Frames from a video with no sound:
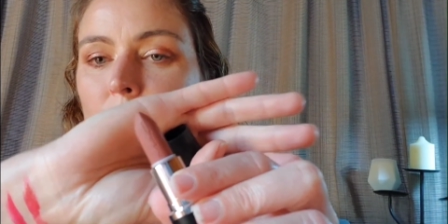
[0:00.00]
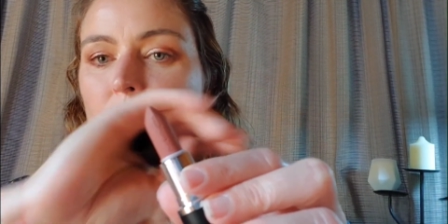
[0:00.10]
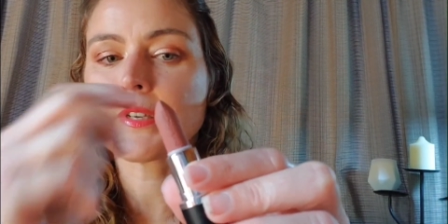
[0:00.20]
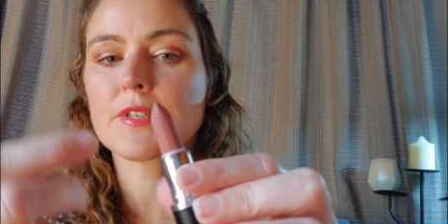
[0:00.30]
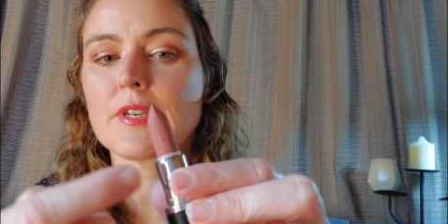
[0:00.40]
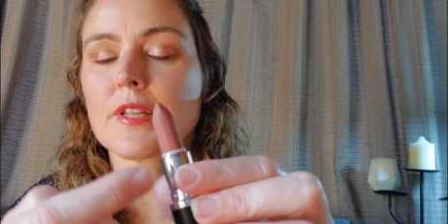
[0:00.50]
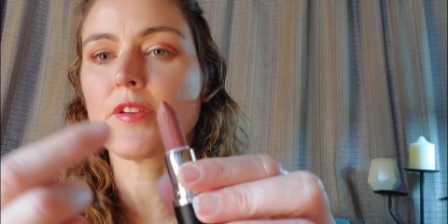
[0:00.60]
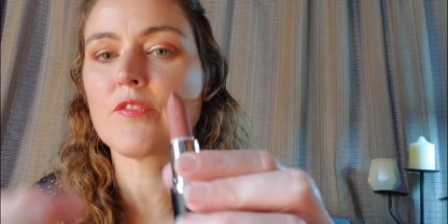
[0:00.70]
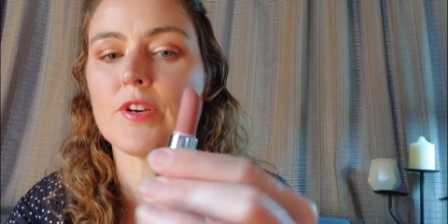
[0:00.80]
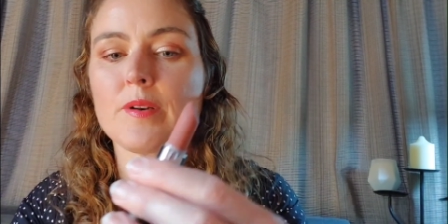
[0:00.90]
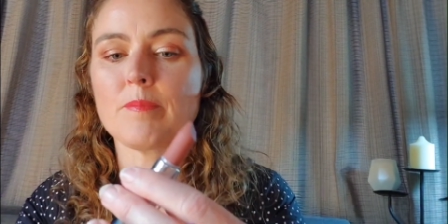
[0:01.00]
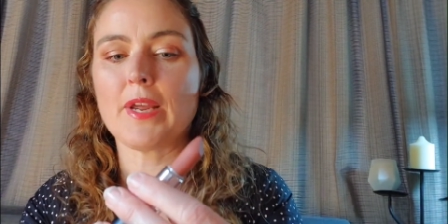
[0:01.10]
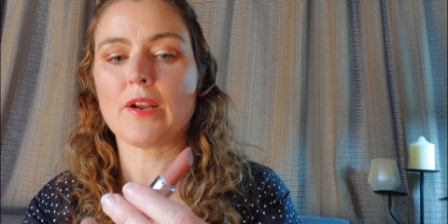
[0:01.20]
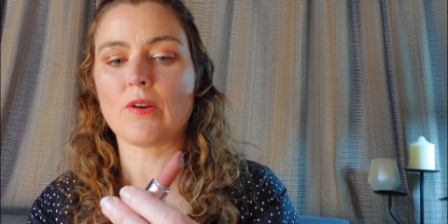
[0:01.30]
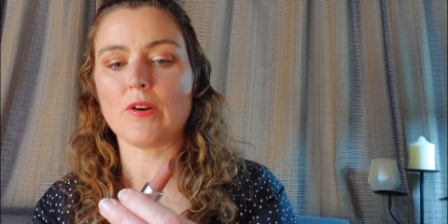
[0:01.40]
You can see they've written
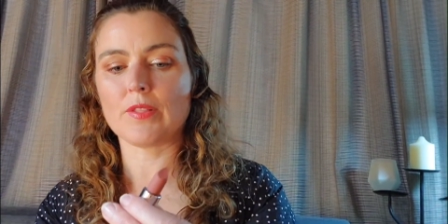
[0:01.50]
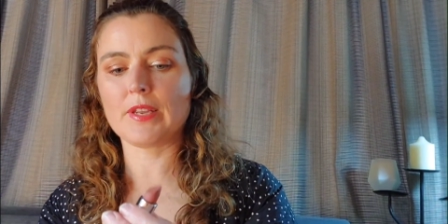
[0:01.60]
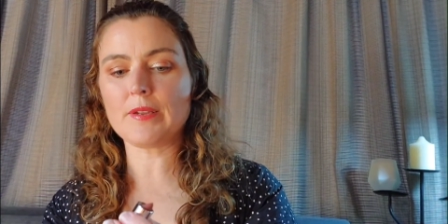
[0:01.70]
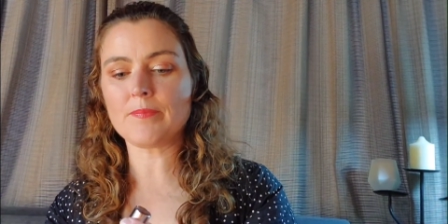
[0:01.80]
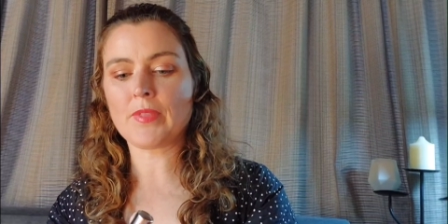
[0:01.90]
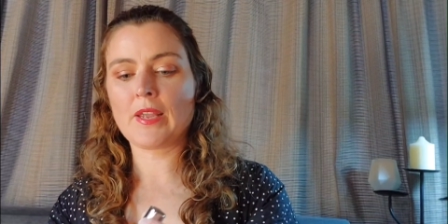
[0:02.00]
MAC on there.